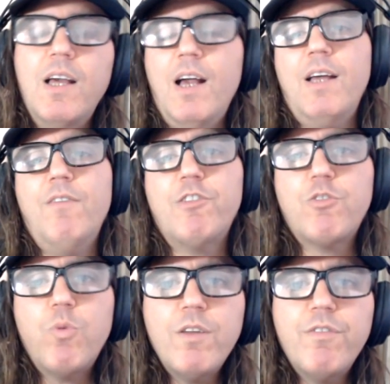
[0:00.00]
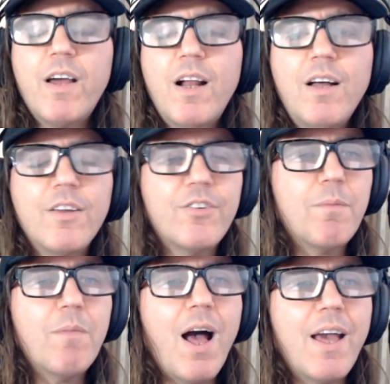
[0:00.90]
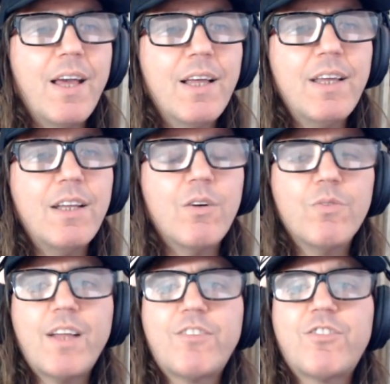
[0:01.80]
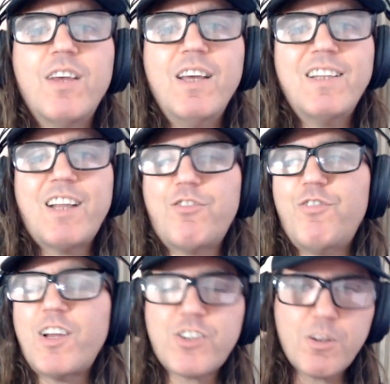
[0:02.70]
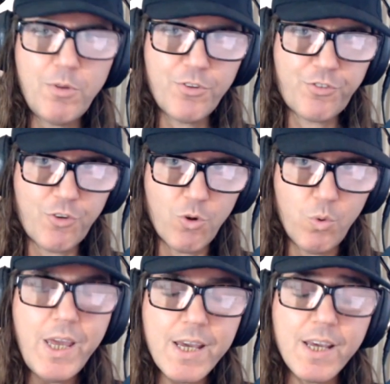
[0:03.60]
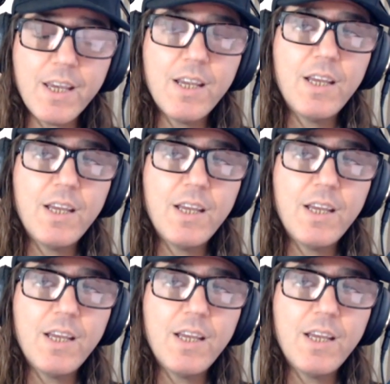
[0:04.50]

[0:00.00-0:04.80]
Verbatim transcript: right? For twenty five dollars, I'm, I, you know, that's that's vegetables for a week,